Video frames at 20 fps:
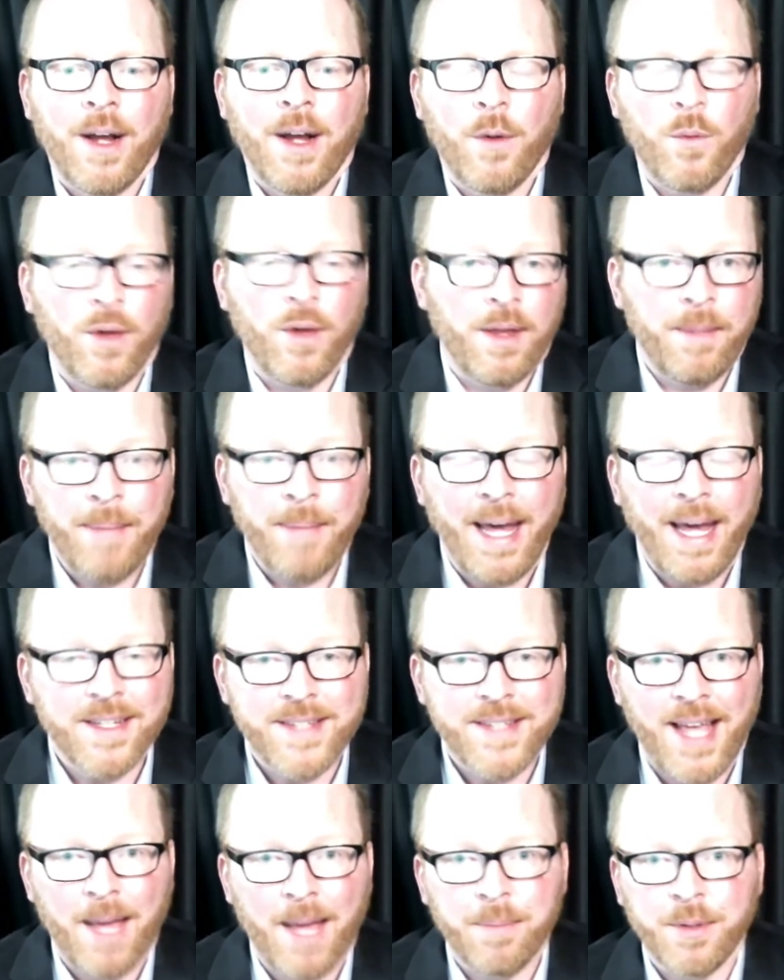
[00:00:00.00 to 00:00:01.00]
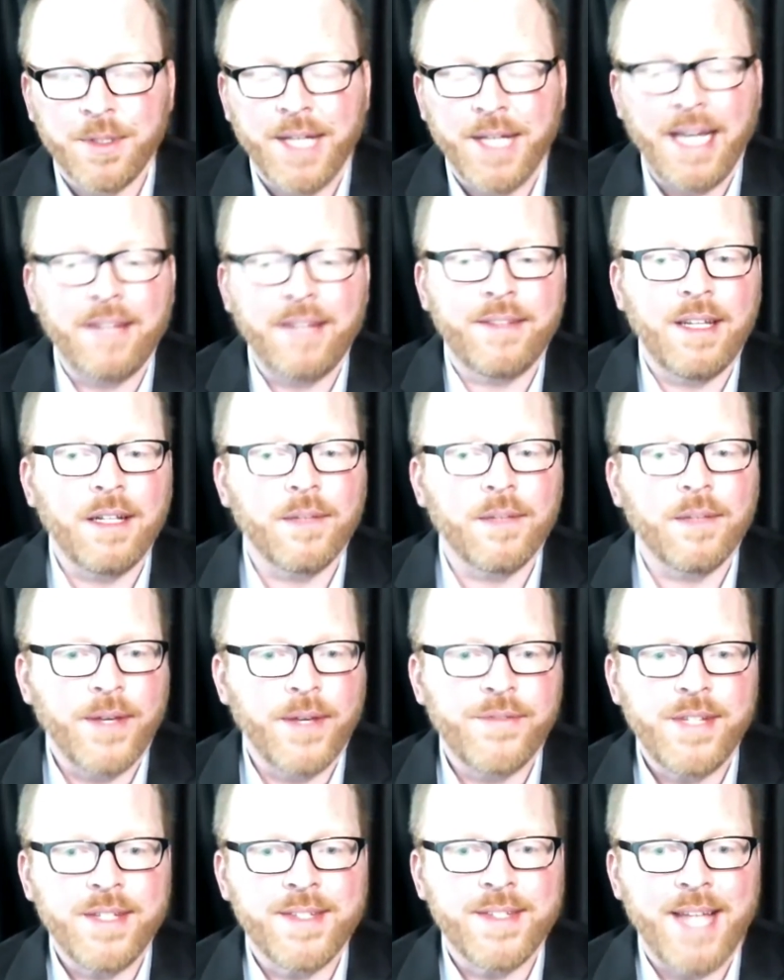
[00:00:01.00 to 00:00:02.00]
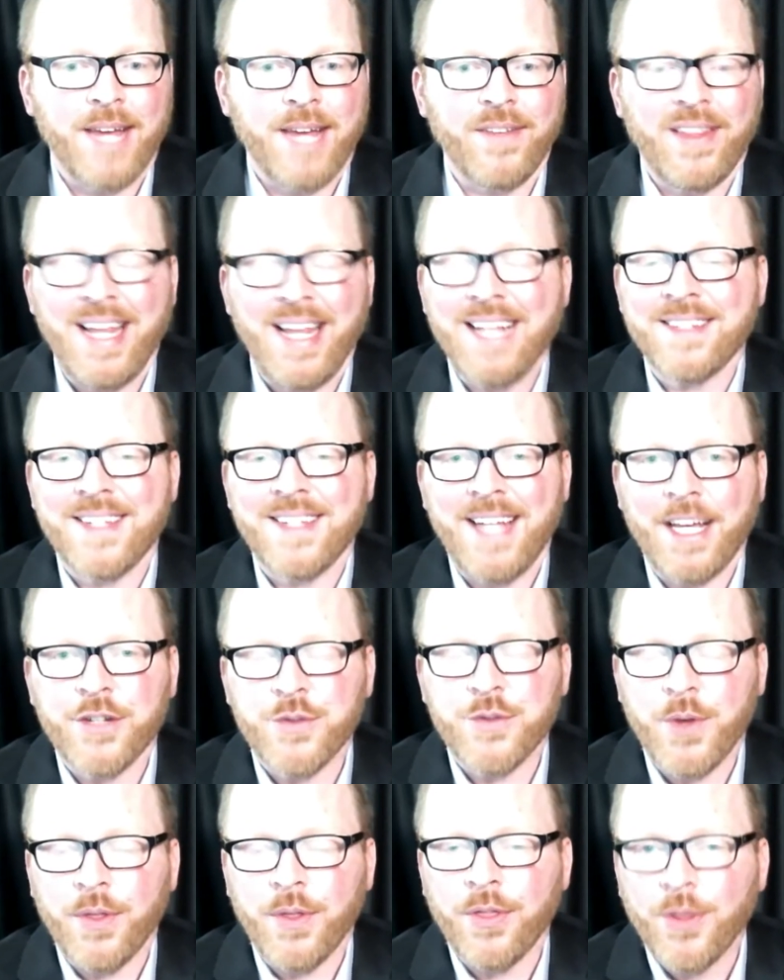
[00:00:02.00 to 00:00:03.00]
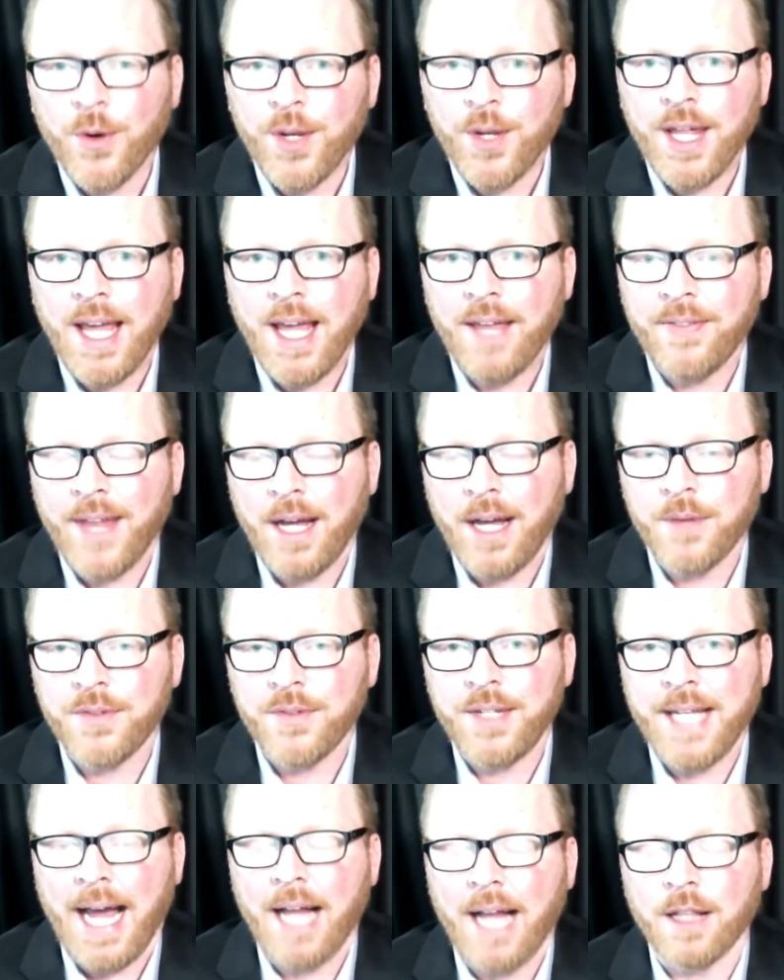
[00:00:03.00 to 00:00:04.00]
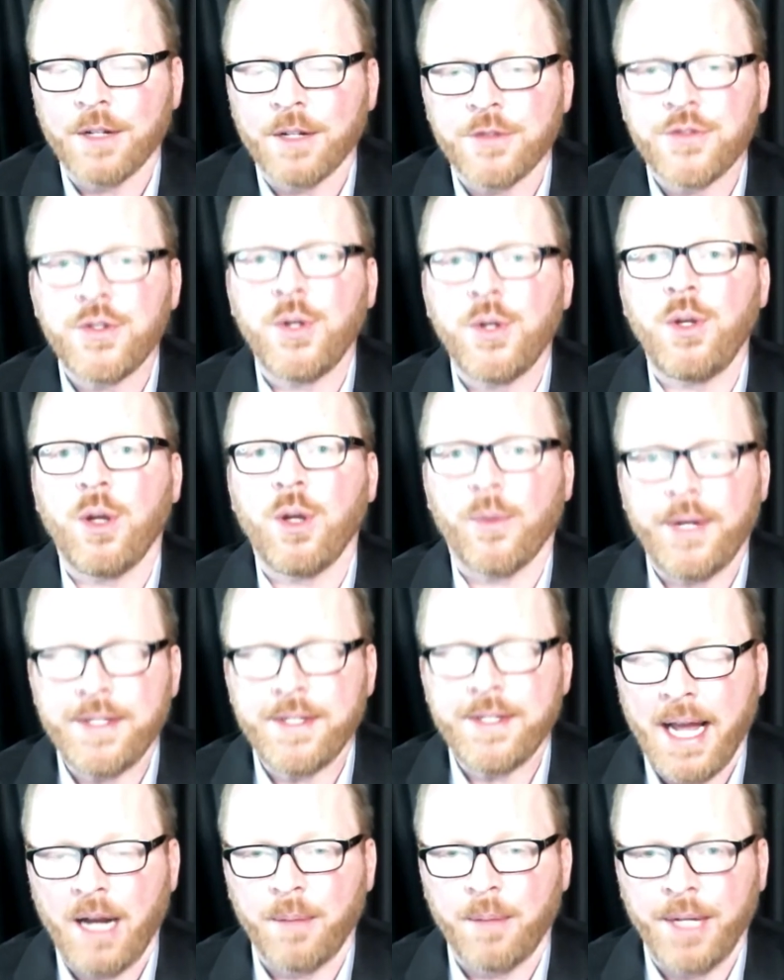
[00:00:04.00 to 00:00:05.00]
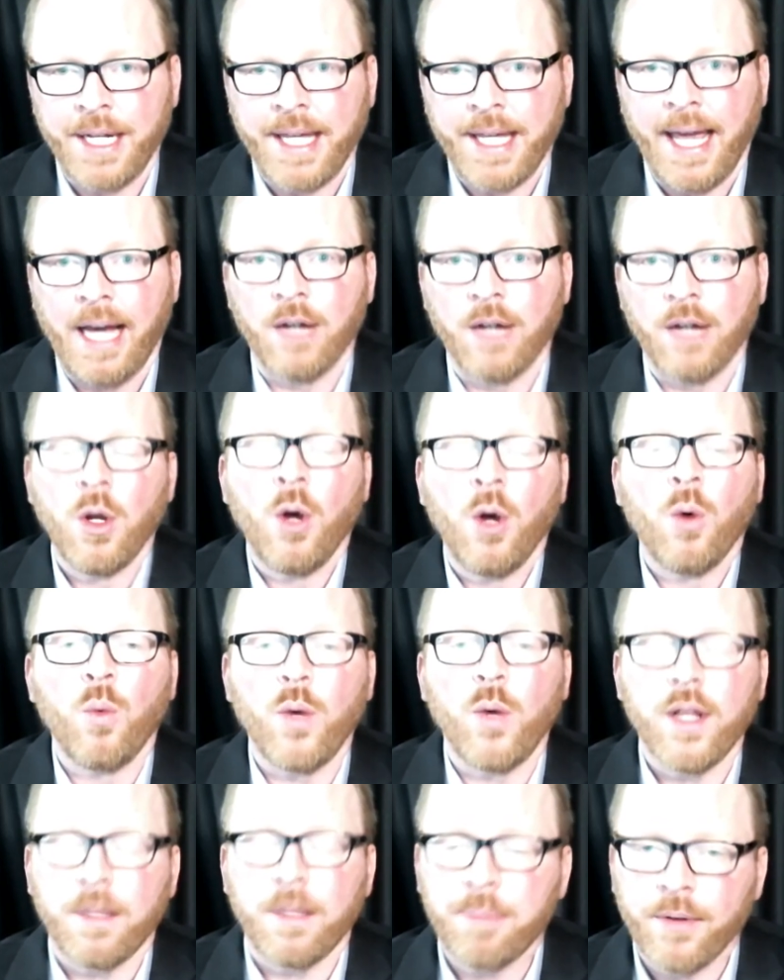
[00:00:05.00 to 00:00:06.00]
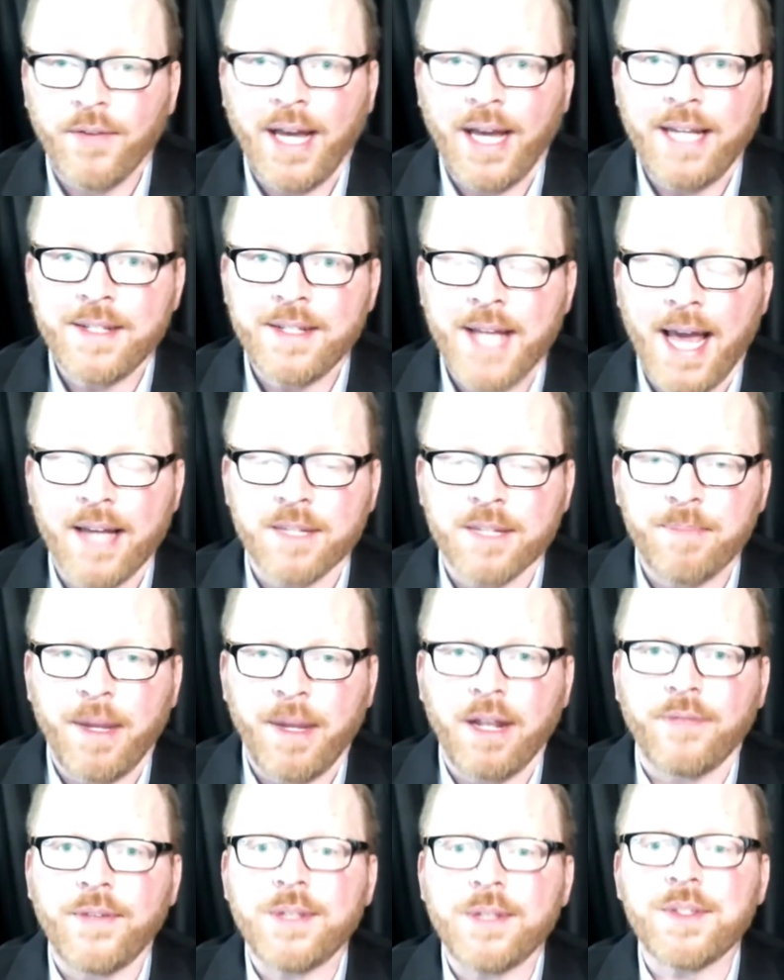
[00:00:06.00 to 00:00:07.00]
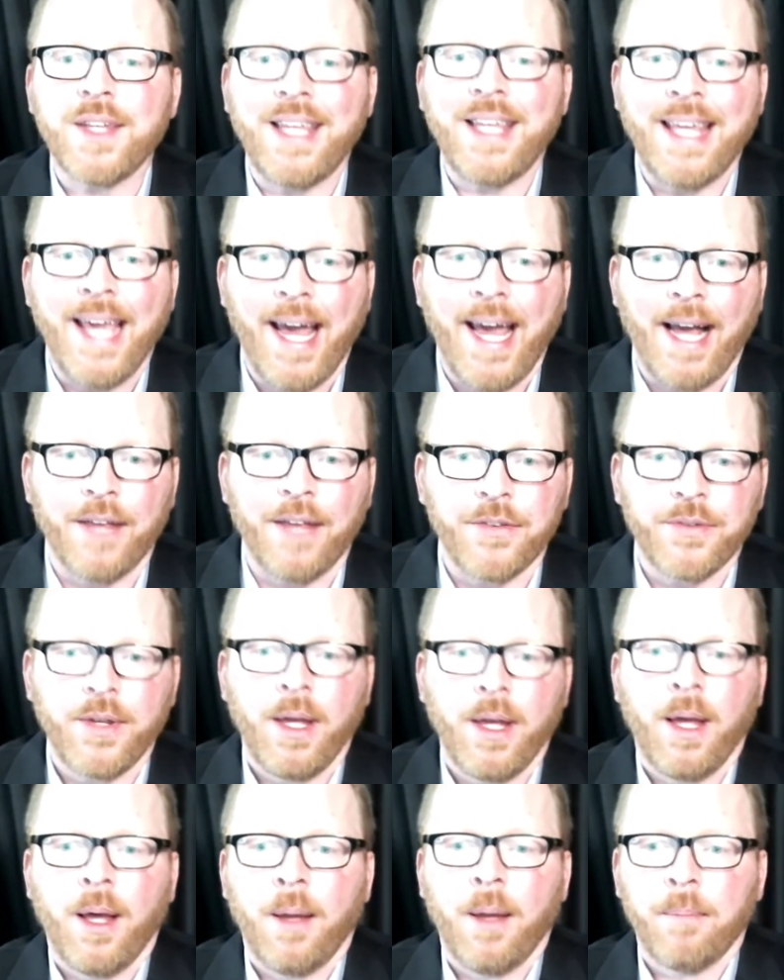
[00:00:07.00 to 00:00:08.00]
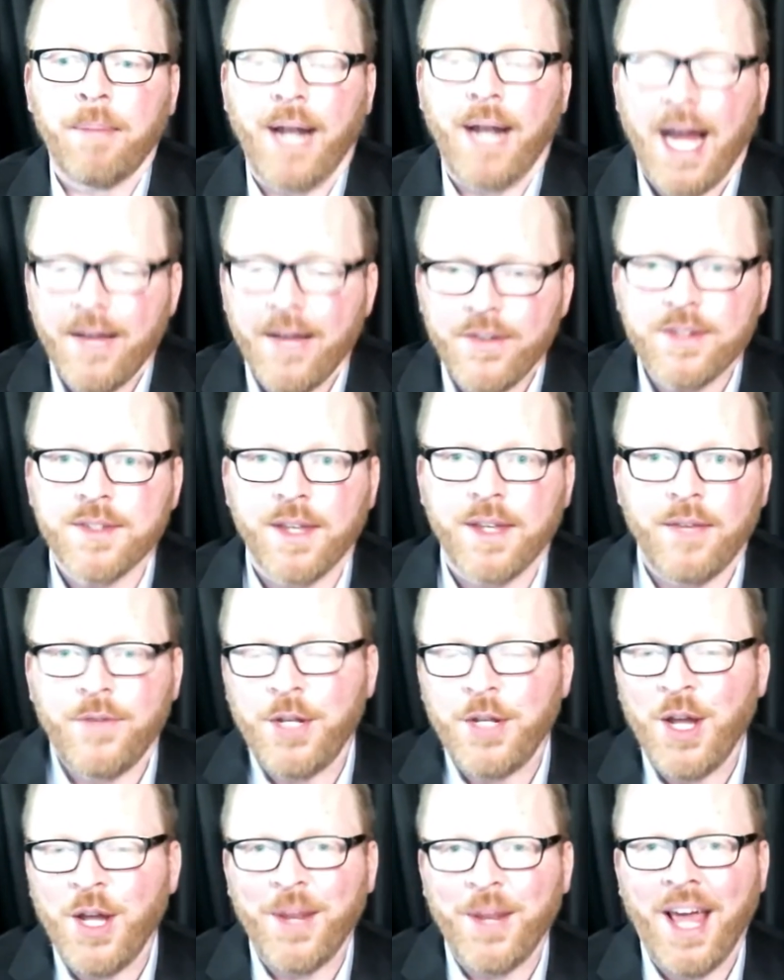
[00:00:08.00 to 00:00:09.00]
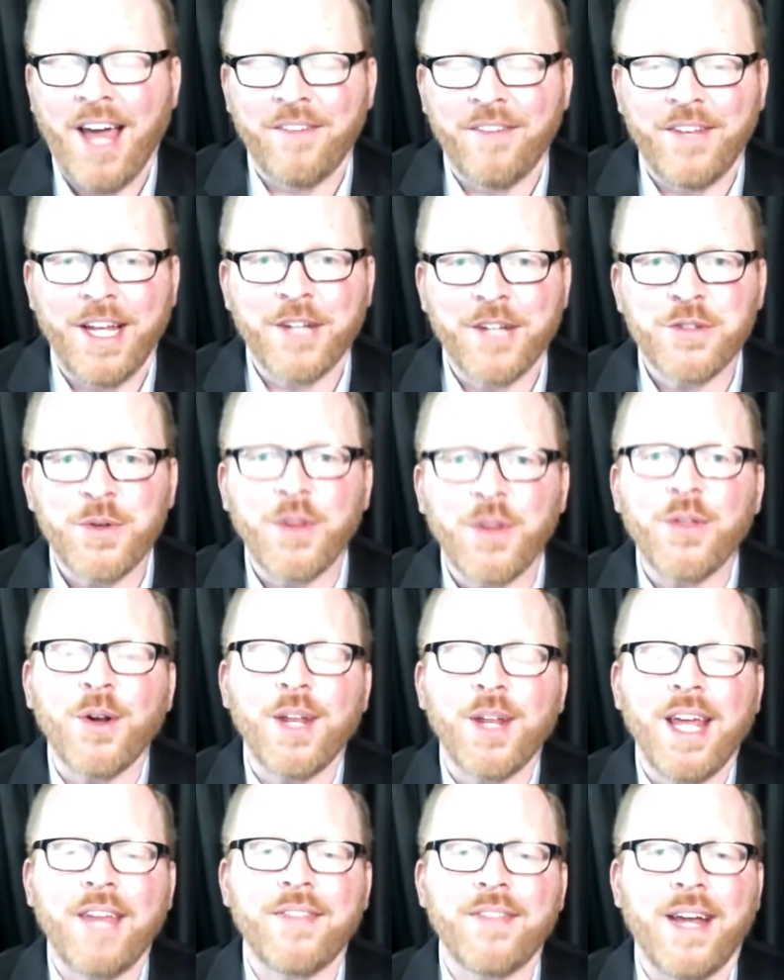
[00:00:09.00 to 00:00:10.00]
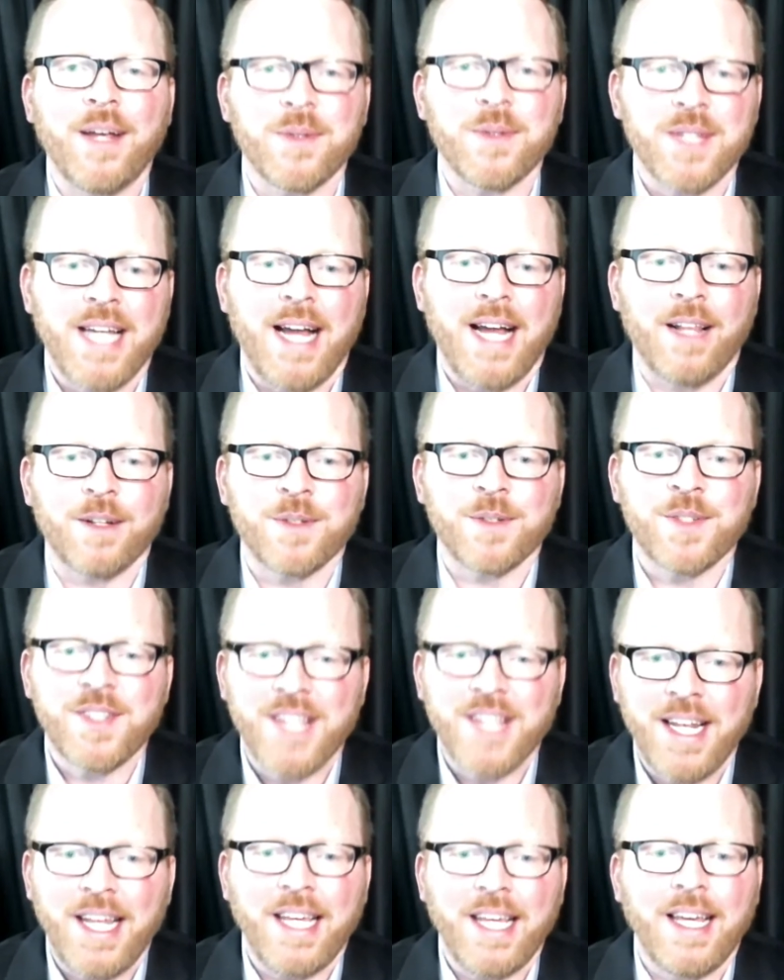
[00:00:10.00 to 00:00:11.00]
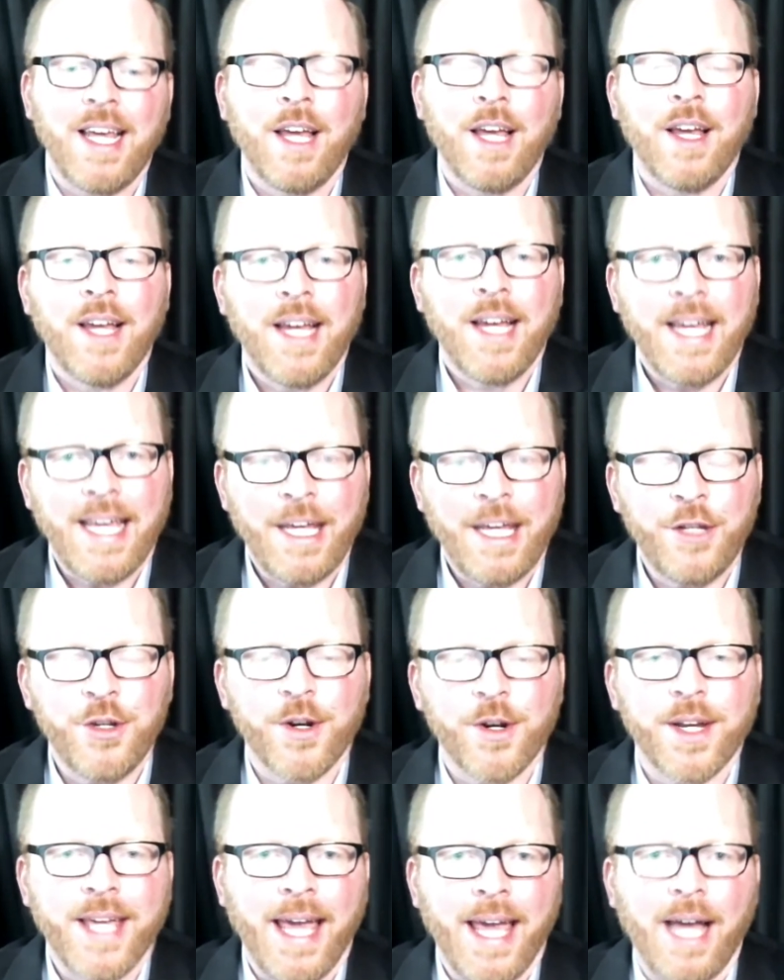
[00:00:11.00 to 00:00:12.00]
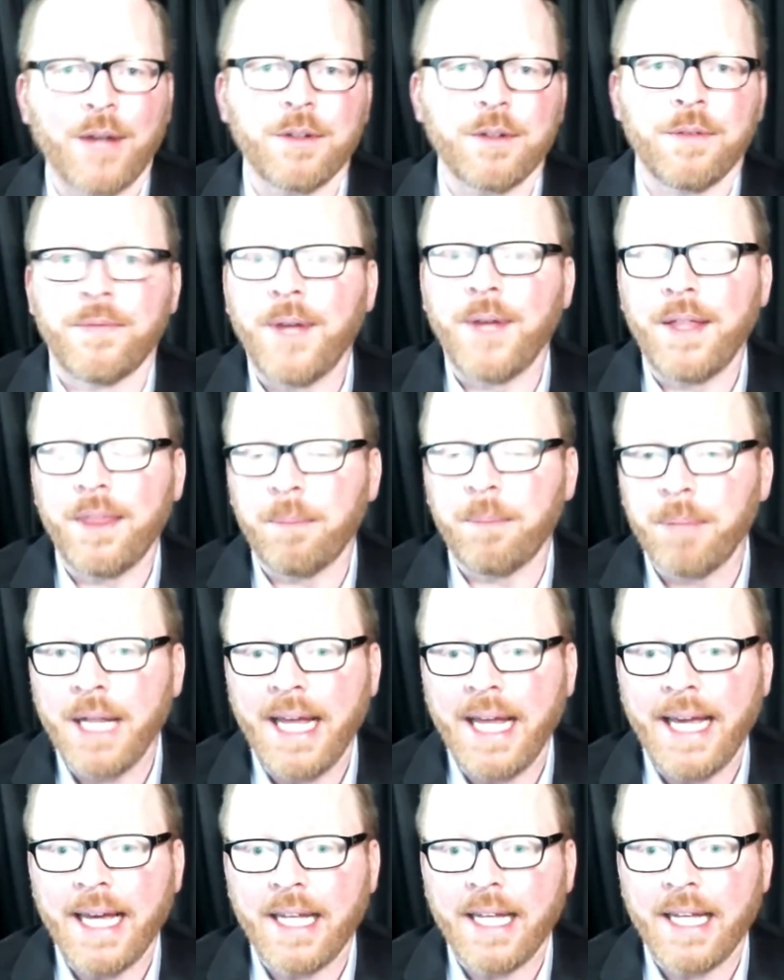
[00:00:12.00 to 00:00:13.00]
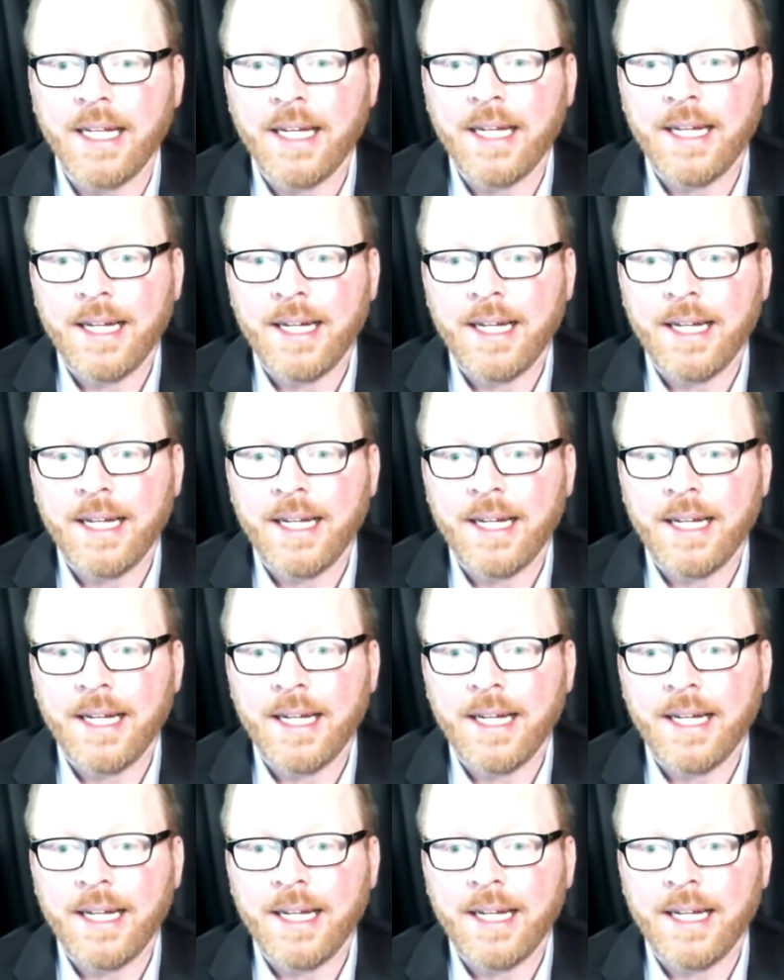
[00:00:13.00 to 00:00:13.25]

Well, in my example, 19 to 57, that's an extra $38,000 to your retirement account. Will it provide tax benefits? Yes. But obviously, if you don't have an extra $38,000 sitting in your account to fund the plan,